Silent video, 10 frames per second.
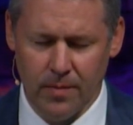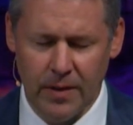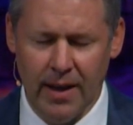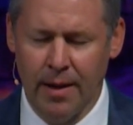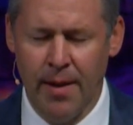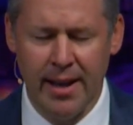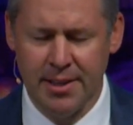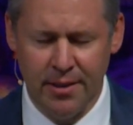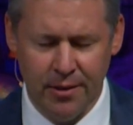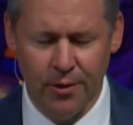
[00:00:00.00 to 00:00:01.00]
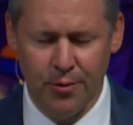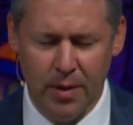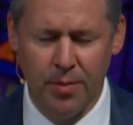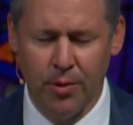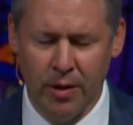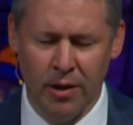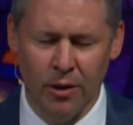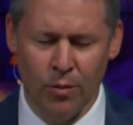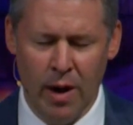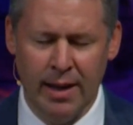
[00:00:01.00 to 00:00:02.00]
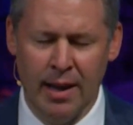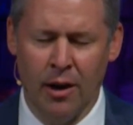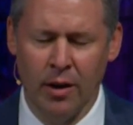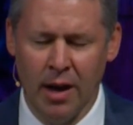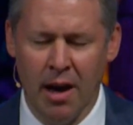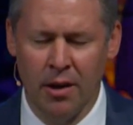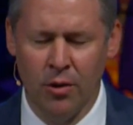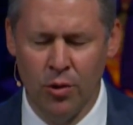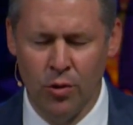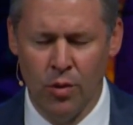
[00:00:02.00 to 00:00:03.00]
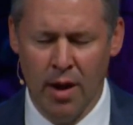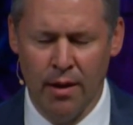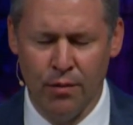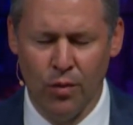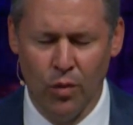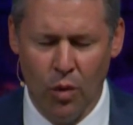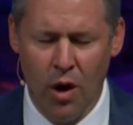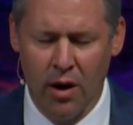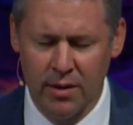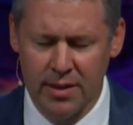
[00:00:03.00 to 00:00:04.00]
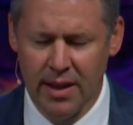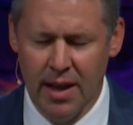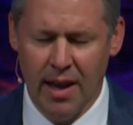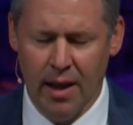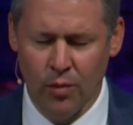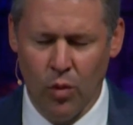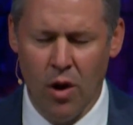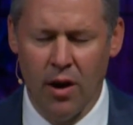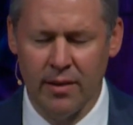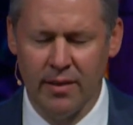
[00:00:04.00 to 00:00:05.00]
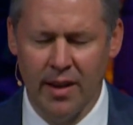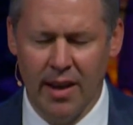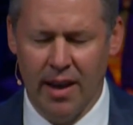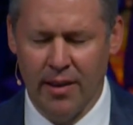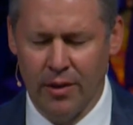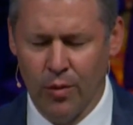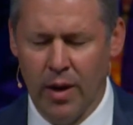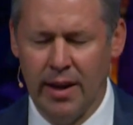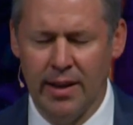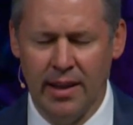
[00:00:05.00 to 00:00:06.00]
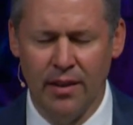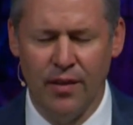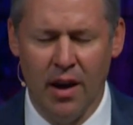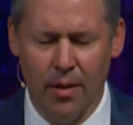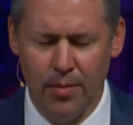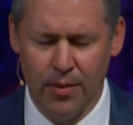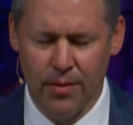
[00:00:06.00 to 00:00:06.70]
I imagine that there's people here right now, God, who have walked and walked and they're ready to give up.